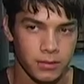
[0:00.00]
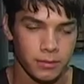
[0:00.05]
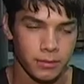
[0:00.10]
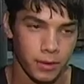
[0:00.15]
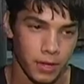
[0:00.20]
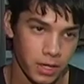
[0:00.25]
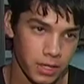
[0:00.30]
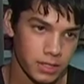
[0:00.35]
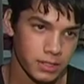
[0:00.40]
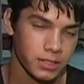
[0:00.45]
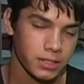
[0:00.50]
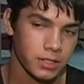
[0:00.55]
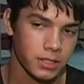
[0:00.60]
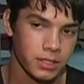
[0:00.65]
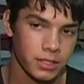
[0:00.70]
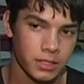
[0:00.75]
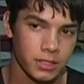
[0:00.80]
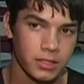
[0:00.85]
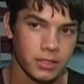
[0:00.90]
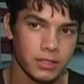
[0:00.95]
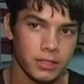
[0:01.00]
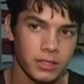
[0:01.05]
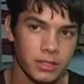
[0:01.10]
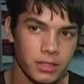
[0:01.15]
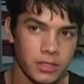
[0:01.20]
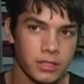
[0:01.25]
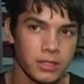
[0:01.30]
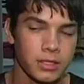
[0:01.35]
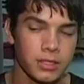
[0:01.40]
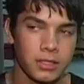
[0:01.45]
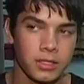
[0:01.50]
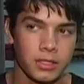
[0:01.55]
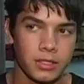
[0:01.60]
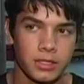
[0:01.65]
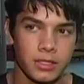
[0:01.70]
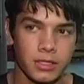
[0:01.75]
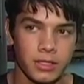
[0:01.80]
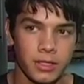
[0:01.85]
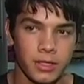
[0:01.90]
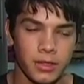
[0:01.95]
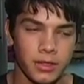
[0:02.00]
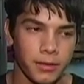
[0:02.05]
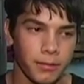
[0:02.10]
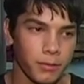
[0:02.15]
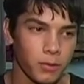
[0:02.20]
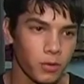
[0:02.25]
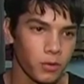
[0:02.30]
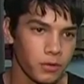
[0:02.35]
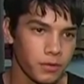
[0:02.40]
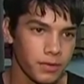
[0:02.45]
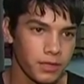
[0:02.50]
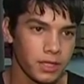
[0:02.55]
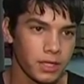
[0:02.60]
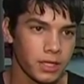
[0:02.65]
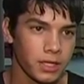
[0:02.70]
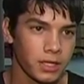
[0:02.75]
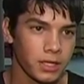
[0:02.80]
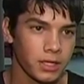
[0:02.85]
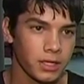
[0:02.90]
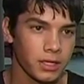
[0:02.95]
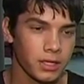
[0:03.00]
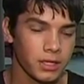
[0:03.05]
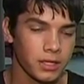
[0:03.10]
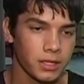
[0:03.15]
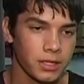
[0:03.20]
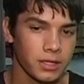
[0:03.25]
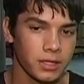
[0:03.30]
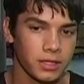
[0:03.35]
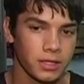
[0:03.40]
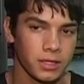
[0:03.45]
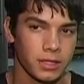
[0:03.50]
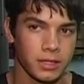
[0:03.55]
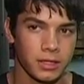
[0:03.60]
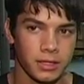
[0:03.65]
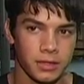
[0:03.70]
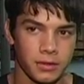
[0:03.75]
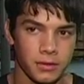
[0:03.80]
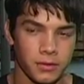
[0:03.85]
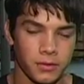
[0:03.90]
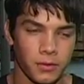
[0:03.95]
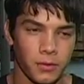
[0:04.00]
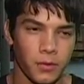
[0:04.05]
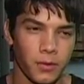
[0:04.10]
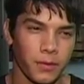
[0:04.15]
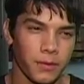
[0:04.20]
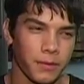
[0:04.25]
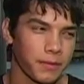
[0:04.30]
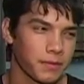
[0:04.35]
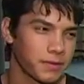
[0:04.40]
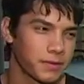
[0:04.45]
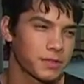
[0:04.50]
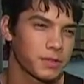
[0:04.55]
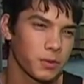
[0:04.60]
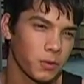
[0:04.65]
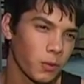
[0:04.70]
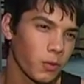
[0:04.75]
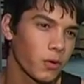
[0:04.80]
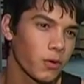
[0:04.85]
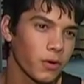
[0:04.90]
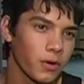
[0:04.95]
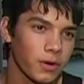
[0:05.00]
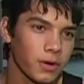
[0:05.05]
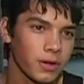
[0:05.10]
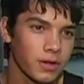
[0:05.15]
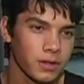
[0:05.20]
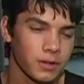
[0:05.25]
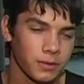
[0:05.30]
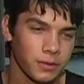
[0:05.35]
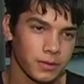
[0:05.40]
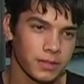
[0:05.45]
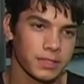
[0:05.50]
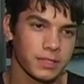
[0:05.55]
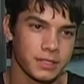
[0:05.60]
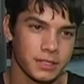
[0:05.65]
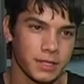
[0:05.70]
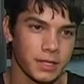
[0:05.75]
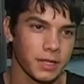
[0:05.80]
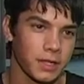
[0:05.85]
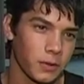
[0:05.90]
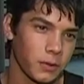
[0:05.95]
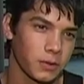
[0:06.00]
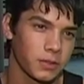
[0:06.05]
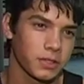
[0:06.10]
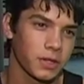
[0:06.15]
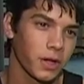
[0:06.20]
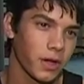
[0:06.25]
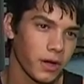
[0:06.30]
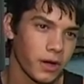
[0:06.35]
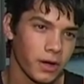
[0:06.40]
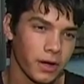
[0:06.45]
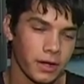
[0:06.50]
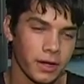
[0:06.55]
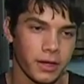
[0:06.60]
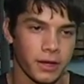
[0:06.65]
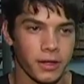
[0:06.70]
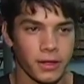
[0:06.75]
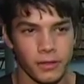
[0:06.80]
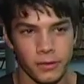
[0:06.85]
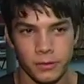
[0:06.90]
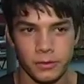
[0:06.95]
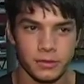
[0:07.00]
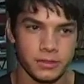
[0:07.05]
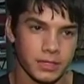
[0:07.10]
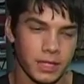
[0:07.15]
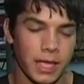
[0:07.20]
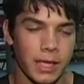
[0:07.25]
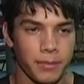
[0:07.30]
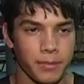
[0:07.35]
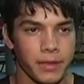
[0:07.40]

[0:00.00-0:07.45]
boxing, the movie, well, school, which includes art and all those AP